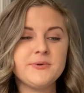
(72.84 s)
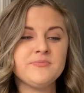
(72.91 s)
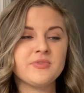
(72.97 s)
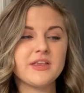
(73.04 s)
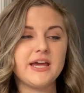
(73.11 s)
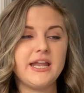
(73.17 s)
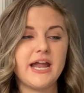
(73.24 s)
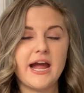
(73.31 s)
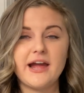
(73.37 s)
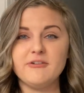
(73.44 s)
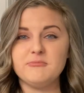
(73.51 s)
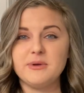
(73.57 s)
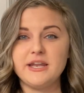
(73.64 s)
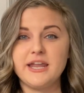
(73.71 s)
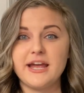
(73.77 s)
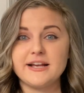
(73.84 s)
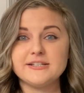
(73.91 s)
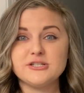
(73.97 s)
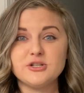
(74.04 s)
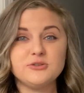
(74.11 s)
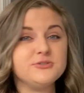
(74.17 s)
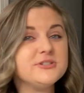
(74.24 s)
and I have been
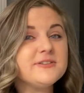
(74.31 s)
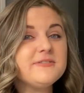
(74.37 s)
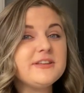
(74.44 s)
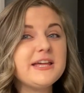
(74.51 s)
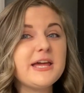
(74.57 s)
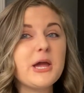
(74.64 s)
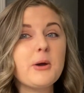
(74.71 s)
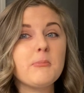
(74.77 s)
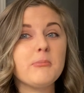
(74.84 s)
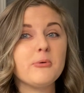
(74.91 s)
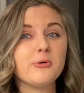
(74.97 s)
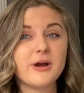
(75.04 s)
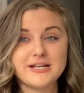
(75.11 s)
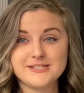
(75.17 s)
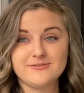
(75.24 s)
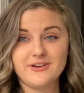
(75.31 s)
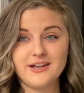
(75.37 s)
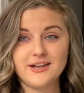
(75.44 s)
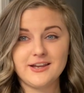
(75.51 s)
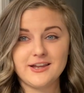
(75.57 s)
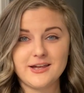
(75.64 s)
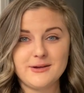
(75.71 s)
exclusively
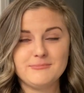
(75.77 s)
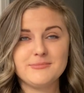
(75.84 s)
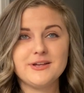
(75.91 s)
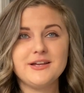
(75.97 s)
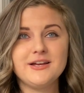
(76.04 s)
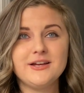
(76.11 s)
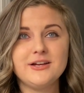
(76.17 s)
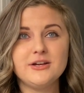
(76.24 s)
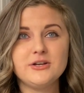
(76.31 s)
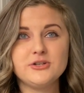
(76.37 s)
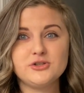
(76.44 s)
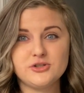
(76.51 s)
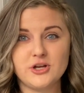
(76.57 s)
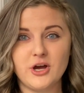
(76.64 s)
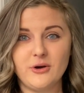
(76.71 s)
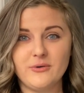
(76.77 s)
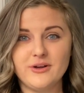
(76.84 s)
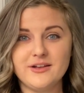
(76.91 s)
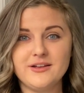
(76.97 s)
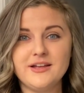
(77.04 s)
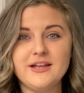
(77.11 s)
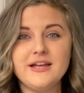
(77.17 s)
breastfeeding him. So
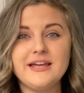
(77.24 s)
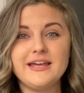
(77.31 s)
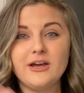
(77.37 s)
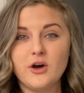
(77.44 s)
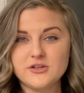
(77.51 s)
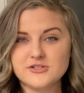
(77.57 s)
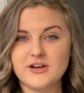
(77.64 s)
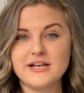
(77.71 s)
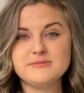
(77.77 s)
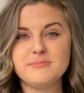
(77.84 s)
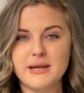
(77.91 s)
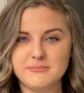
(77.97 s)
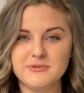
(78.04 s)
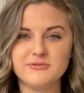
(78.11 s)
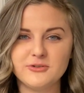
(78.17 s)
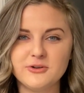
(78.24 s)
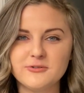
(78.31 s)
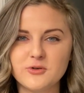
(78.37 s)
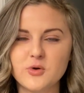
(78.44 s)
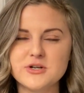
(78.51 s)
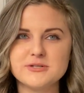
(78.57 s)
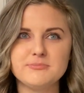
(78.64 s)
he also has baby food, of
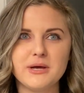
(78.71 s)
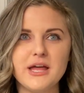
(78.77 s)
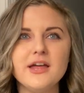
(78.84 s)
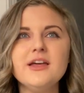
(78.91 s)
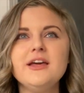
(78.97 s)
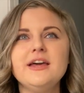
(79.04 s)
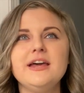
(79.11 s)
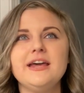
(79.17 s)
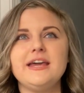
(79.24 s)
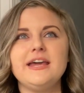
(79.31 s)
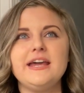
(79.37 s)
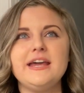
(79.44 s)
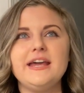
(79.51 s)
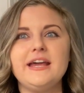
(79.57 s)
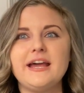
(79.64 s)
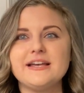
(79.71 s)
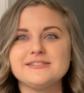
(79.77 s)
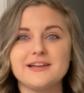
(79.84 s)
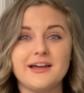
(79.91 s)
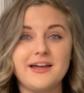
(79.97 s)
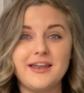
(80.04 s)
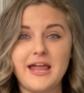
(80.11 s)
course, but he has
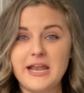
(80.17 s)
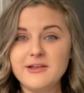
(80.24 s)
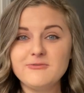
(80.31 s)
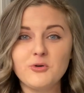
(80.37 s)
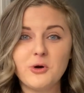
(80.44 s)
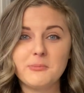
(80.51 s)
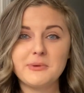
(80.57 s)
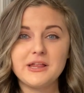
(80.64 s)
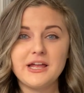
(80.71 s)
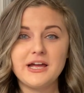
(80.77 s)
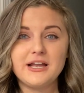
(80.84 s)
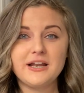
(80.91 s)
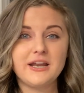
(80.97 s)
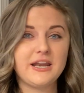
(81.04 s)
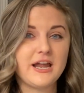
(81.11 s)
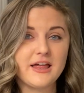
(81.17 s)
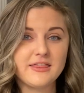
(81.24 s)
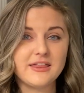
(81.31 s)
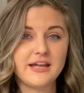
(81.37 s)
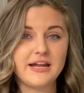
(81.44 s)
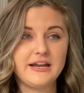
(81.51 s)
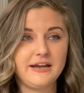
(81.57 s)
not had any formula,
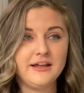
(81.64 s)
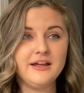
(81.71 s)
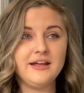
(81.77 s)
nothing,